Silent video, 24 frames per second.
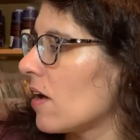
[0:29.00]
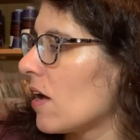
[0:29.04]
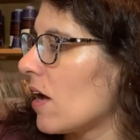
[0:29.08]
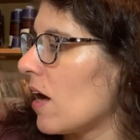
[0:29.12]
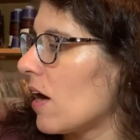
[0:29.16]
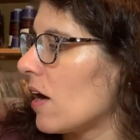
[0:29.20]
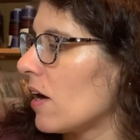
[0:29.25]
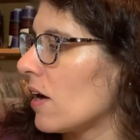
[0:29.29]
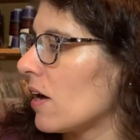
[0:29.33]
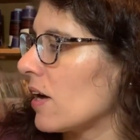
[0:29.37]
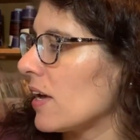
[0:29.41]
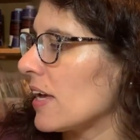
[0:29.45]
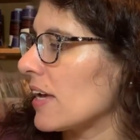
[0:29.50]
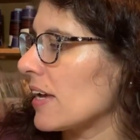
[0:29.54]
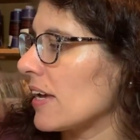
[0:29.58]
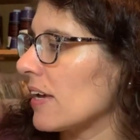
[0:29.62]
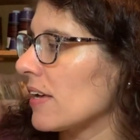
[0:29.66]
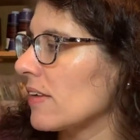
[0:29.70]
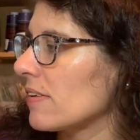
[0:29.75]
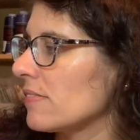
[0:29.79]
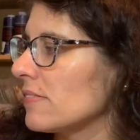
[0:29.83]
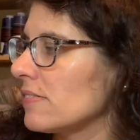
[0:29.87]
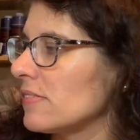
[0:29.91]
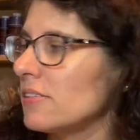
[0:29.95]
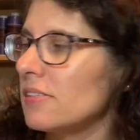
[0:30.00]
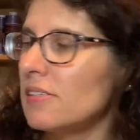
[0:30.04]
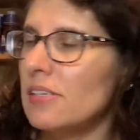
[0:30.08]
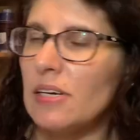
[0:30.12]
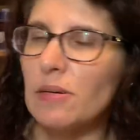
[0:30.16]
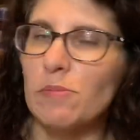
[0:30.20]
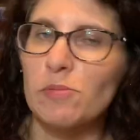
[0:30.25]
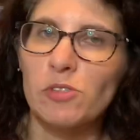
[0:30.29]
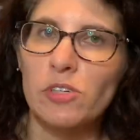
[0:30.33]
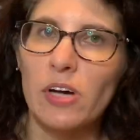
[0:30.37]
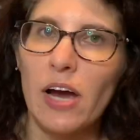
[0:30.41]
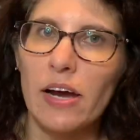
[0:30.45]
it
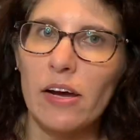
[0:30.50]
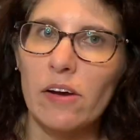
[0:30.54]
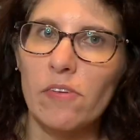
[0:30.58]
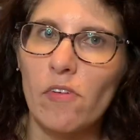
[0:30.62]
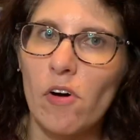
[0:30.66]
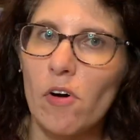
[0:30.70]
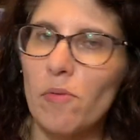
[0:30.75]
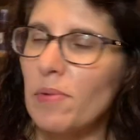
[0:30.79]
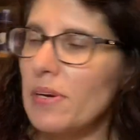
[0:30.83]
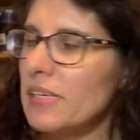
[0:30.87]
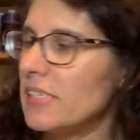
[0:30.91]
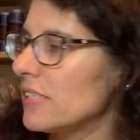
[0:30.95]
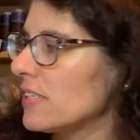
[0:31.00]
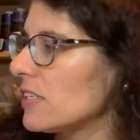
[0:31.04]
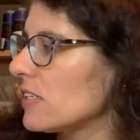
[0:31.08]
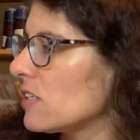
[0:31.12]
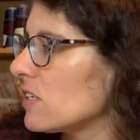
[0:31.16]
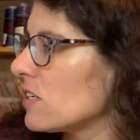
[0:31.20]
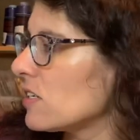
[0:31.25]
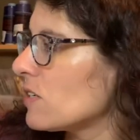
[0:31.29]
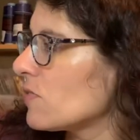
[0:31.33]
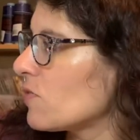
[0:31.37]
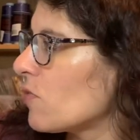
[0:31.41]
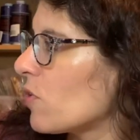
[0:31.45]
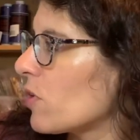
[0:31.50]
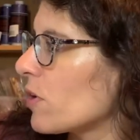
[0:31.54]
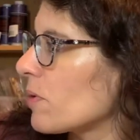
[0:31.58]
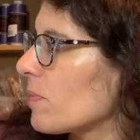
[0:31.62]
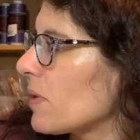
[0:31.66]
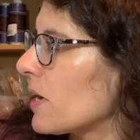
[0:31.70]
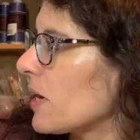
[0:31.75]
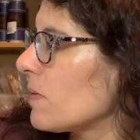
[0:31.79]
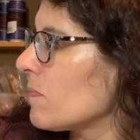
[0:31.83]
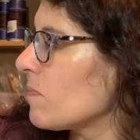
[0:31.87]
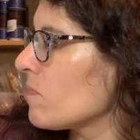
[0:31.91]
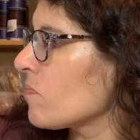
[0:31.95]
keeps track of all my stitches for
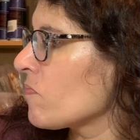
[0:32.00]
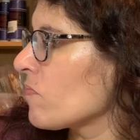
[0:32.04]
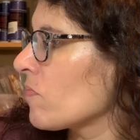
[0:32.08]
me,